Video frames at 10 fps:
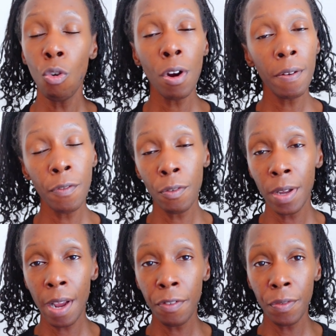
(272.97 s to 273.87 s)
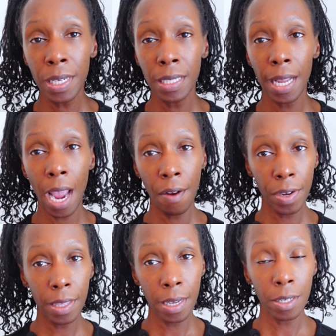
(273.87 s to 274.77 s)
or if for whatever reason
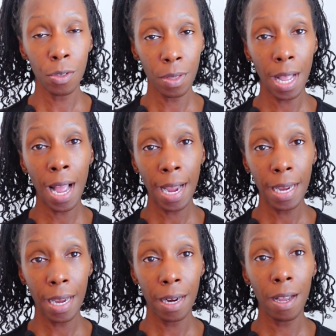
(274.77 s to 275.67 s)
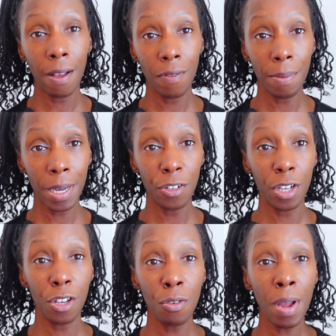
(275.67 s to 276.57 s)
everything is on the high end of the
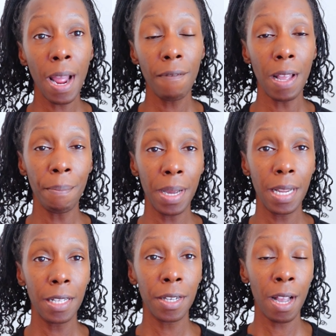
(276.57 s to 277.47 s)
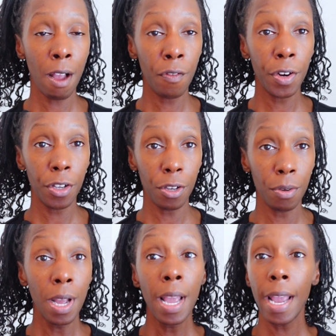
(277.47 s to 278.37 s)
budget. You have that money to cover
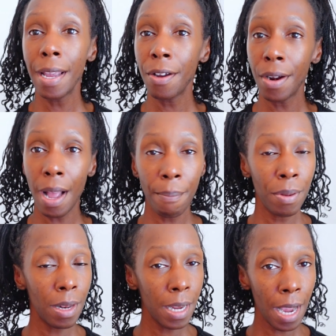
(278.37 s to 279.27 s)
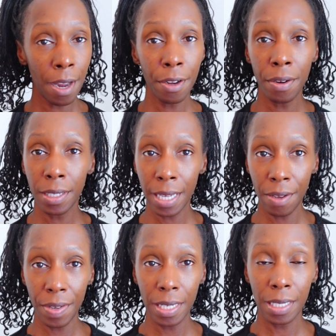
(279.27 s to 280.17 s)
you, and you're not pulling out of your
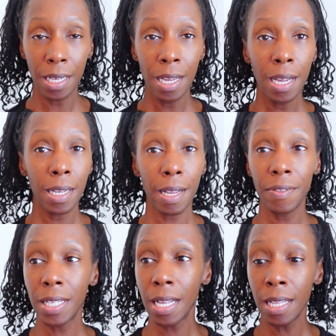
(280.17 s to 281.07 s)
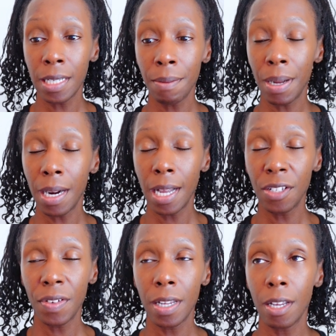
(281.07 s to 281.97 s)
savings. Because I've said this in my
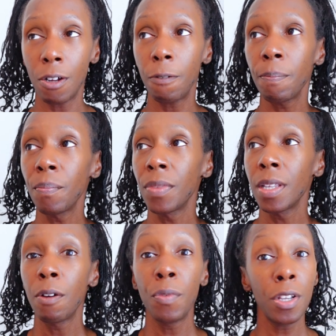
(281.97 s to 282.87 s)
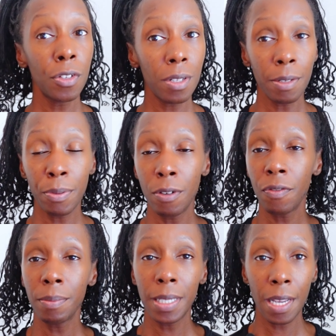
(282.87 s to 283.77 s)
last video, we used to pull
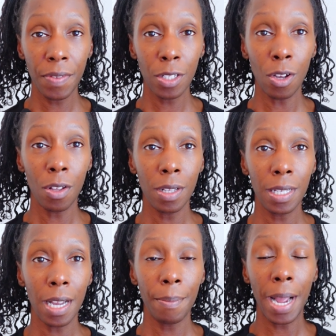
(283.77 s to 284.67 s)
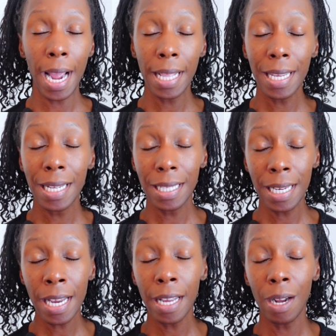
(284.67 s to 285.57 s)
from savings all the time. I had the
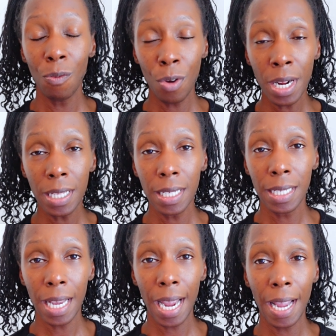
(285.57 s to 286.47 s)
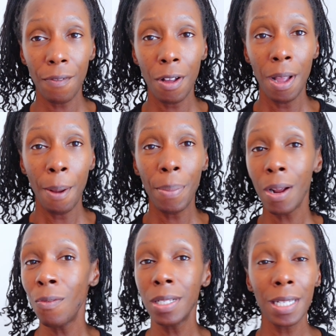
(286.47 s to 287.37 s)
intent and I wanted to save, but
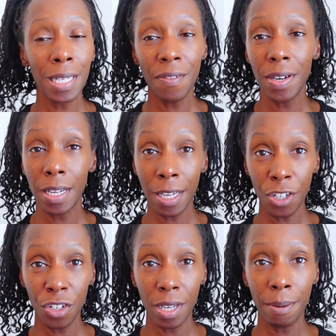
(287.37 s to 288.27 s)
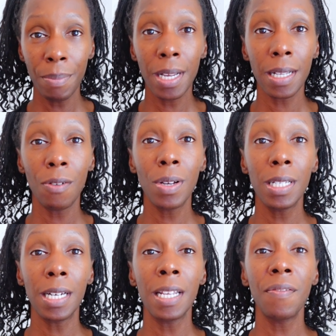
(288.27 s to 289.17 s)
I wasn't leaving a cushion because I
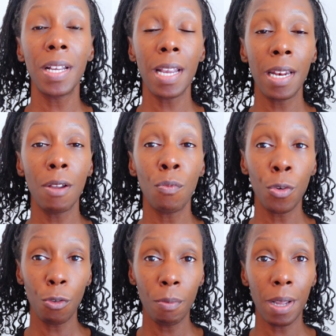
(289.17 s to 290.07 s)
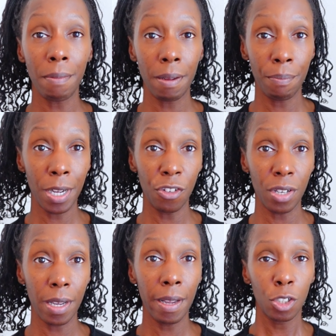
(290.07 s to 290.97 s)
wasn't leaving any room in my
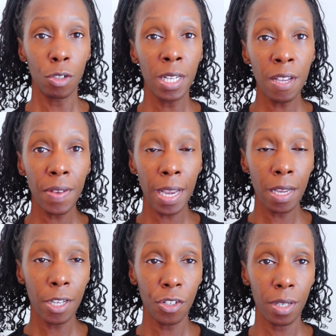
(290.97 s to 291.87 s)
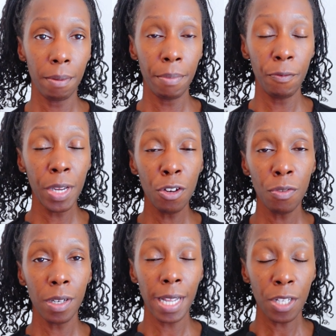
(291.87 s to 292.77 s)
budget. So leave a cushion. But
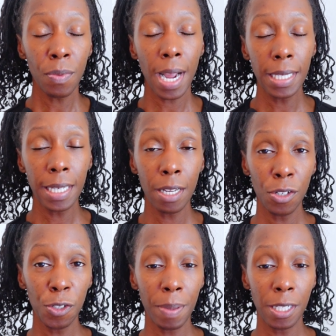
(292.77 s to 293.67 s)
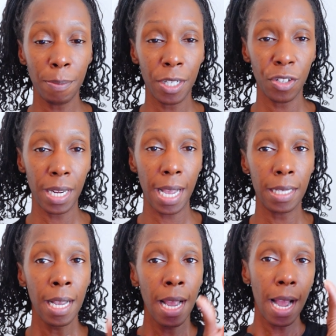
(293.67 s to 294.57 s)
that's what I see a loose-based budget as.
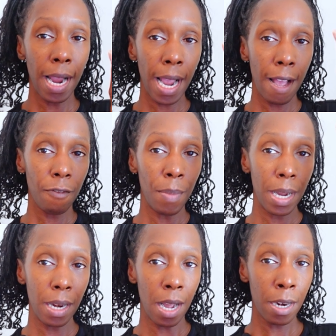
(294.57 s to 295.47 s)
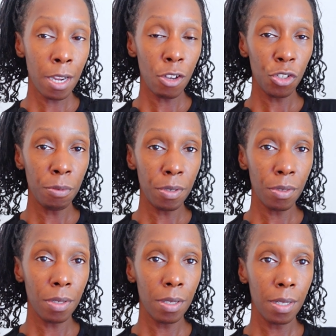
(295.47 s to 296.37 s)
I have my
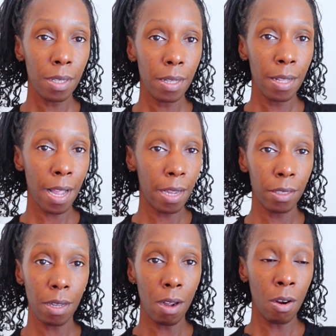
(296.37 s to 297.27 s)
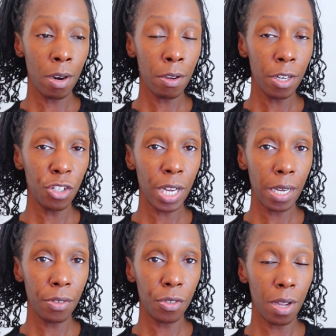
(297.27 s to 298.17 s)
non-negotiables that aren't going to
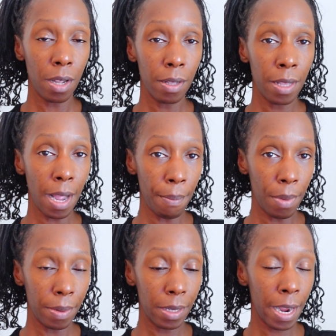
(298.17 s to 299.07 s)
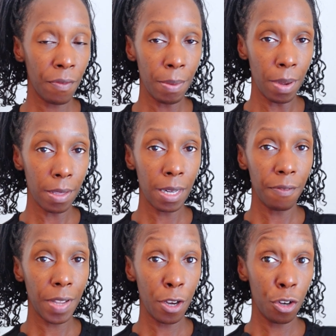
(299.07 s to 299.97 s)
change that every month. And
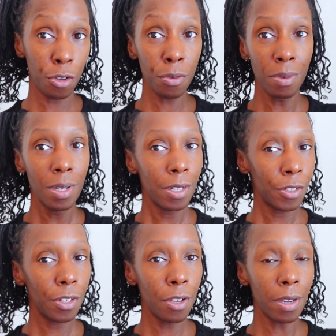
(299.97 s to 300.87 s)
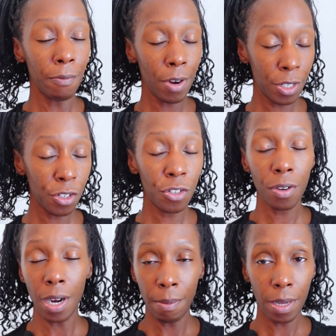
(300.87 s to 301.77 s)
if they do, you can rest
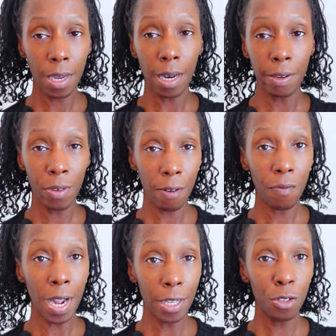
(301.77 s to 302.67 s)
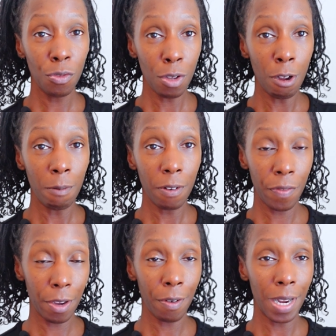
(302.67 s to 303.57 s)
assured I'm looking with a fine-tooth comb to
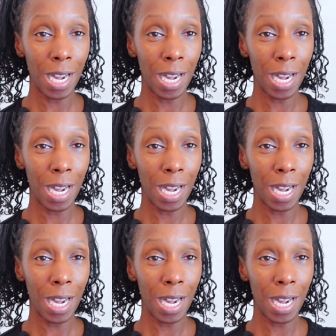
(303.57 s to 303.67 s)
figure it